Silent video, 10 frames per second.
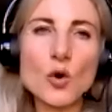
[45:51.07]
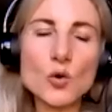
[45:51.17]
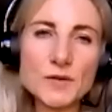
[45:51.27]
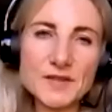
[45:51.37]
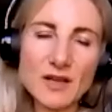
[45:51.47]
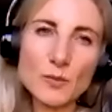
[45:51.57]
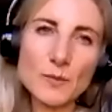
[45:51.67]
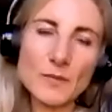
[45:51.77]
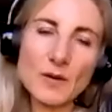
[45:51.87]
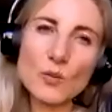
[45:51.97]
Also,
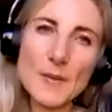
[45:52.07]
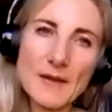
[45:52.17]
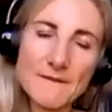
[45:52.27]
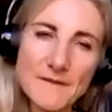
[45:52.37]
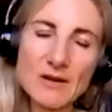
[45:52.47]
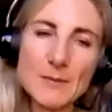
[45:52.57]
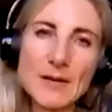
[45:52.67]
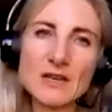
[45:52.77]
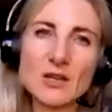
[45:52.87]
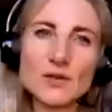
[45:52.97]
when they're very
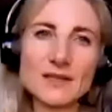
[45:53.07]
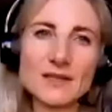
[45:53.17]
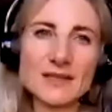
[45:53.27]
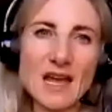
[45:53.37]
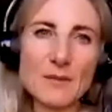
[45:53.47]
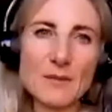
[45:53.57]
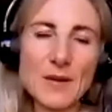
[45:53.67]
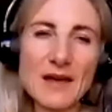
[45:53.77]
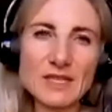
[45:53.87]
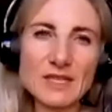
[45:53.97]
big losses, they're
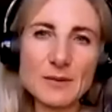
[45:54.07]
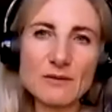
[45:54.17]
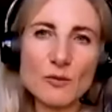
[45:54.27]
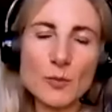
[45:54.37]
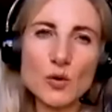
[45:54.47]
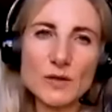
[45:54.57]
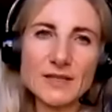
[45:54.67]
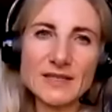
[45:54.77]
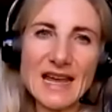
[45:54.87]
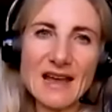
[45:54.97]
having to be
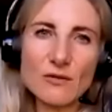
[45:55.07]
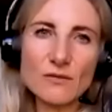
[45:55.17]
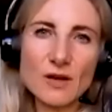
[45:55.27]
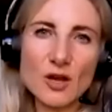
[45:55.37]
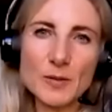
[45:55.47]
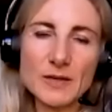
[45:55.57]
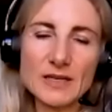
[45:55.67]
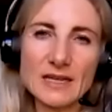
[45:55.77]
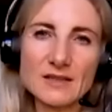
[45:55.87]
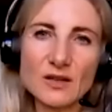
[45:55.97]
reported now
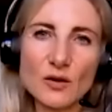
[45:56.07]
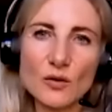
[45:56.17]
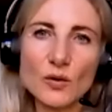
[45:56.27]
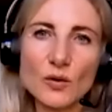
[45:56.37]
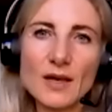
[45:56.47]
openly. So